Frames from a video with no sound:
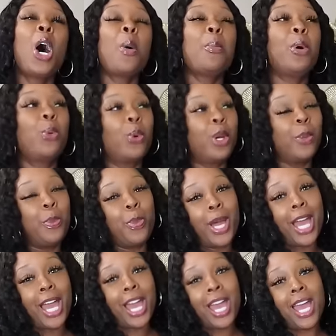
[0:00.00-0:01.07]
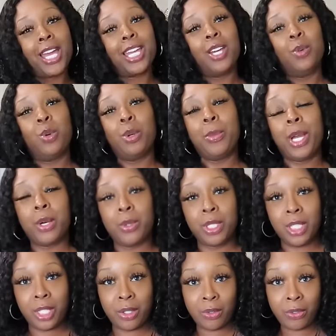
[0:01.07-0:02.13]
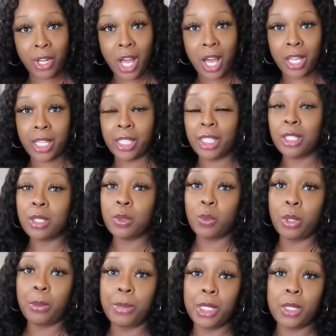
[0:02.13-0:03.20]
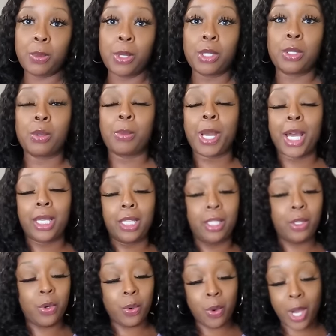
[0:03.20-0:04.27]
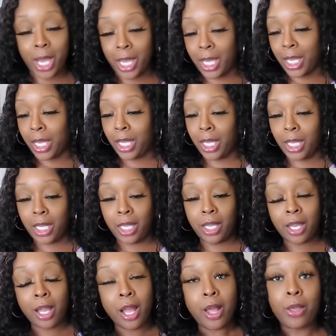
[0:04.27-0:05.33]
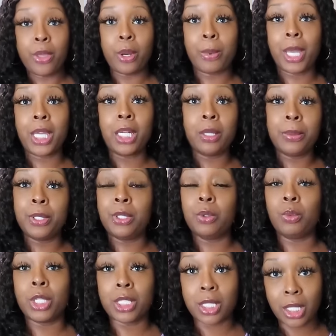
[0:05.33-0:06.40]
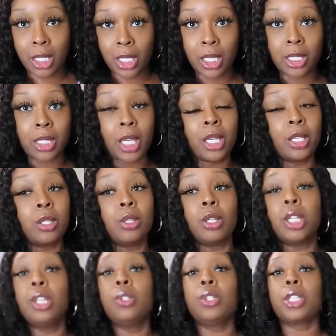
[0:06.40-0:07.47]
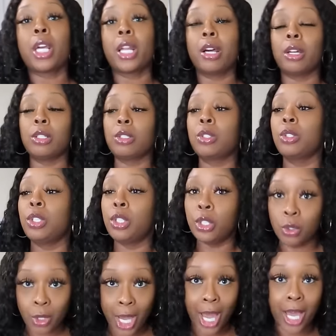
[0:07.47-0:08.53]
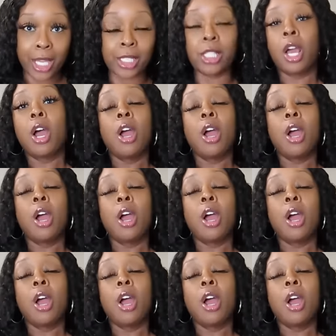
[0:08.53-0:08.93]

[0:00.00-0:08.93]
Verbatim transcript: But we're back, and we're back with another vlog. And this one will be sponsored by EKOUER. They're back in the building once again. Thank you. A huge shout out to you guys